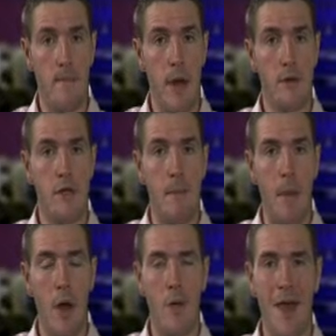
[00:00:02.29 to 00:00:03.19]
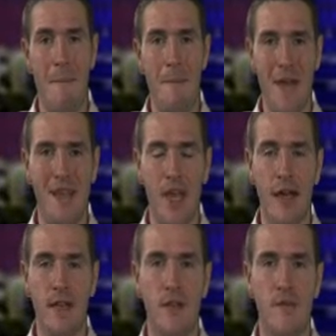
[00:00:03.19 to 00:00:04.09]
Moseley blow their big
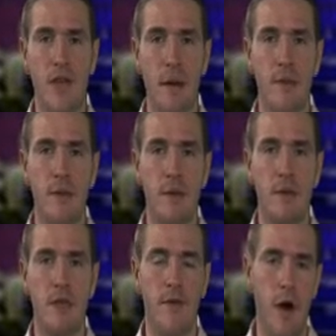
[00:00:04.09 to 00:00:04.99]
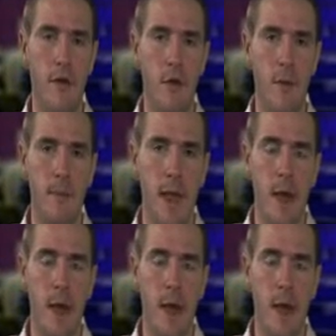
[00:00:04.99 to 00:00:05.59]
chance of championship survival.